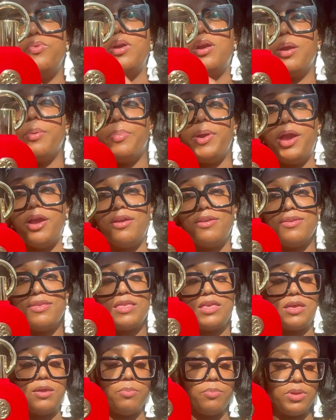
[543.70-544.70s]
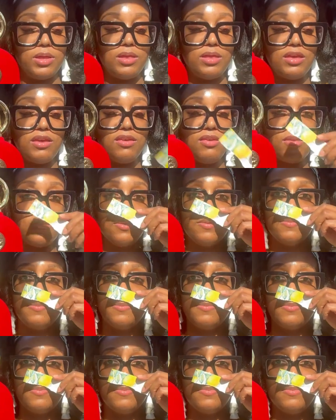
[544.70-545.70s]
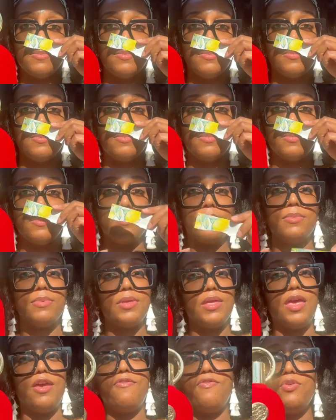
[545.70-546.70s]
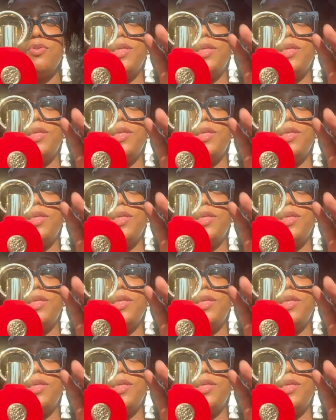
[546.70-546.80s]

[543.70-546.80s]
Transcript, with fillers: a comparison, but this, if you